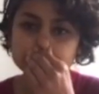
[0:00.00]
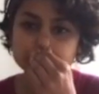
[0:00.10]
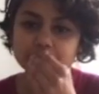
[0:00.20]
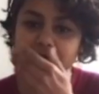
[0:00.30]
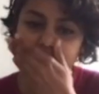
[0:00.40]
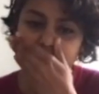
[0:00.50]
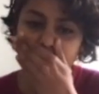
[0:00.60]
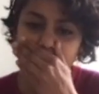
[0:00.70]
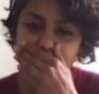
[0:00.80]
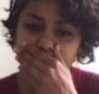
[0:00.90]
my
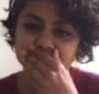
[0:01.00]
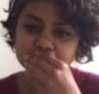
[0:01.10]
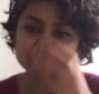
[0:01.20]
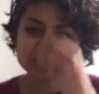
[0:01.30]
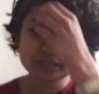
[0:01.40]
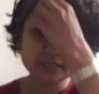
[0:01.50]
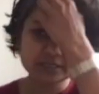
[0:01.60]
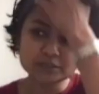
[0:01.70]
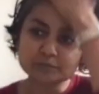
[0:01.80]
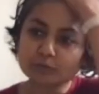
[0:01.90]
role essentially
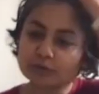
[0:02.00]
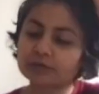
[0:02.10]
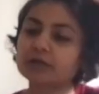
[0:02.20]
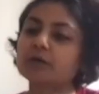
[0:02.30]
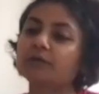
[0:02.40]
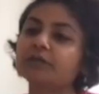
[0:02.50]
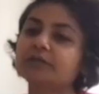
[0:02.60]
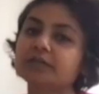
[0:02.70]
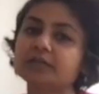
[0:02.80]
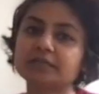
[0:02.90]
is more around
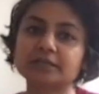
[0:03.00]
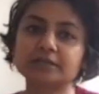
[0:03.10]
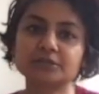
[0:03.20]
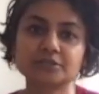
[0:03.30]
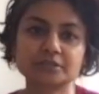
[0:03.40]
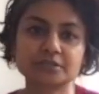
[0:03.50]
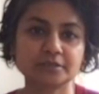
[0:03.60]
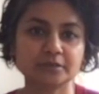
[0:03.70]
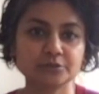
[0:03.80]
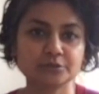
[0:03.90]
creating digital
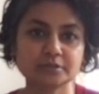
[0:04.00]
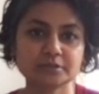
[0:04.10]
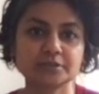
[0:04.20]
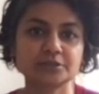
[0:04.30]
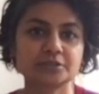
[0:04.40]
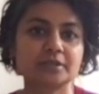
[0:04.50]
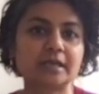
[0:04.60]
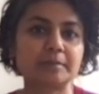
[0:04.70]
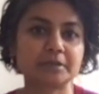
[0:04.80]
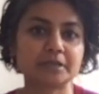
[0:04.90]
solutions, digital
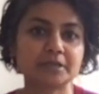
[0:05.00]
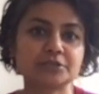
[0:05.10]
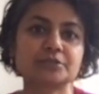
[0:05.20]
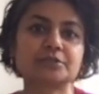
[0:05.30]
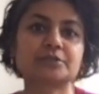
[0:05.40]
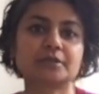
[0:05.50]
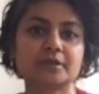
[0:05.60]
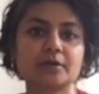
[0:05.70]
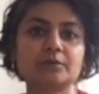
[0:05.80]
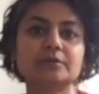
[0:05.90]
applications
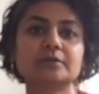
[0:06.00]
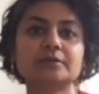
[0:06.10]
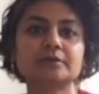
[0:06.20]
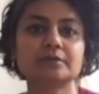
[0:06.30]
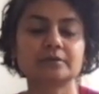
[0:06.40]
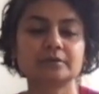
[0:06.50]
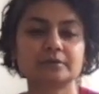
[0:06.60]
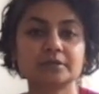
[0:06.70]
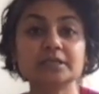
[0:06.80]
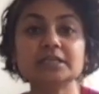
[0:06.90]
around
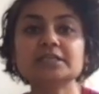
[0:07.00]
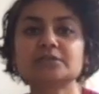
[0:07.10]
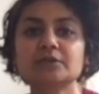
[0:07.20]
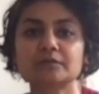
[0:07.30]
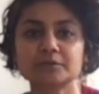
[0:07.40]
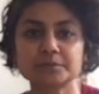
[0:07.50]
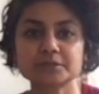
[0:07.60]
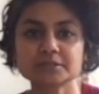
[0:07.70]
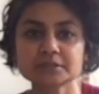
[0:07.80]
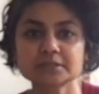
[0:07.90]
the needs of the
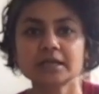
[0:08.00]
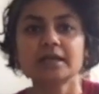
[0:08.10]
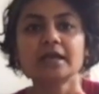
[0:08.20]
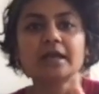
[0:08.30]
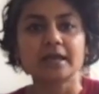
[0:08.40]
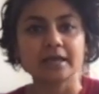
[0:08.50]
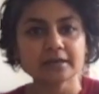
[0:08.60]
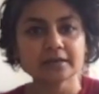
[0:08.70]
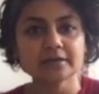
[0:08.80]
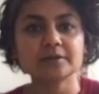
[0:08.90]
business.
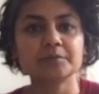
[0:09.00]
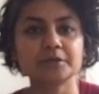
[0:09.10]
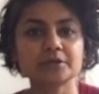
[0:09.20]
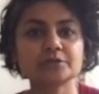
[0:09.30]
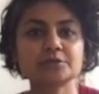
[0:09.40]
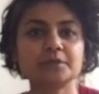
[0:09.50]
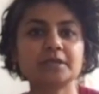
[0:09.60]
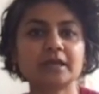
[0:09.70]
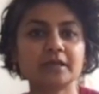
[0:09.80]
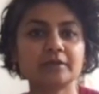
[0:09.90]
And because
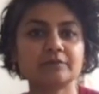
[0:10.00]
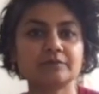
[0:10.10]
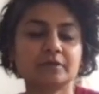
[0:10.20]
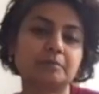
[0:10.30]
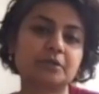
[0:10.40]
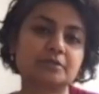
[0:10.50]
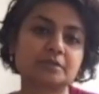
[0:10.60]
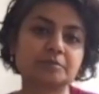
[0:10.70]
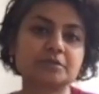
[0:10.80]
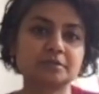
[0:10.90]

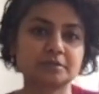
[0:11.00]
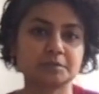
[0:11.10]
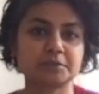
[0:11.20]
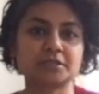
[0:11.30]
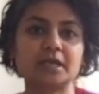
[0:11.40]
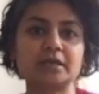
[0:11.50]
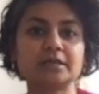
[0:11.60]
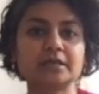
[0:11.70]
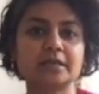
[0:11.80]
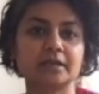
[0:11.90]
Ipsen is a
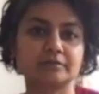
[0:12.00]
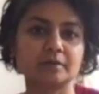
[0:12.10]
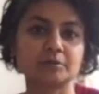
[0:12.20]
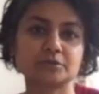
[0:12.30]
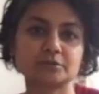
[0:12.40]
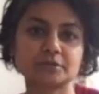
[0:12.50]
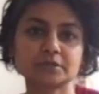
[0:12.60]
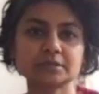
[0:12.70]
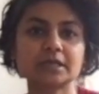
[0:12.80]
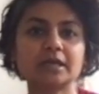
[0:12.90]
specialty care
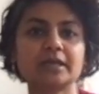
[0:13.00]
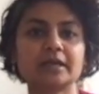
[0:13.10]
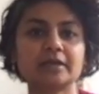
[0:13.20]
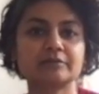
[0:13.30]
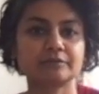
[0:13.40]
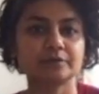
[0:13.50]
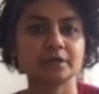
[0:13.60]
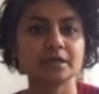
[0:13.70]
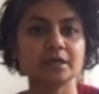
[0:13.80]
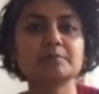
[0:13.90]
pharmaceuticals, I have
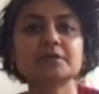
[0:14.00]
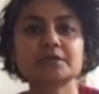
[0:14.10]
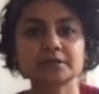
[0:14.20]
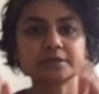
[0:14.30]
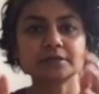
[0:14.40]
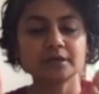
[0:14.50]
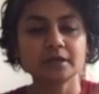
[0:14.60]
limited